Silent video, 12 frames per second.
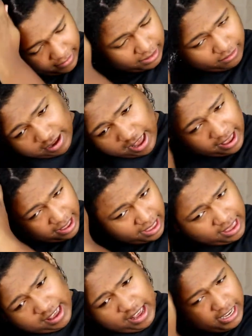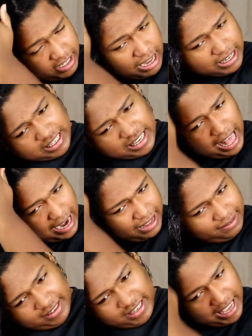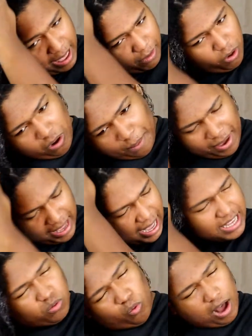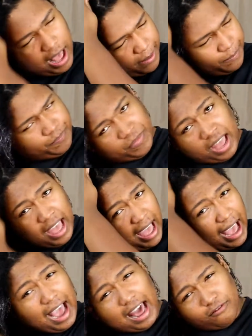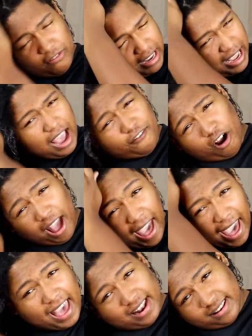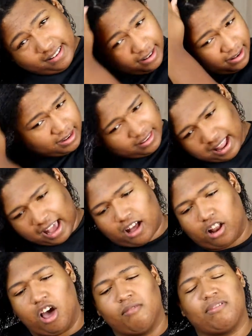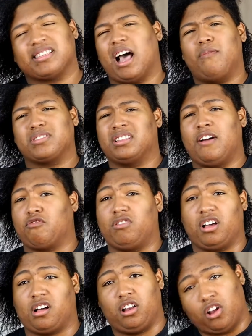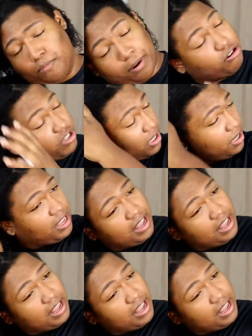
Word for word: Okay, so I decided to get me one because one, I hadn't really ever had like cologne, because I was never really a cologne person.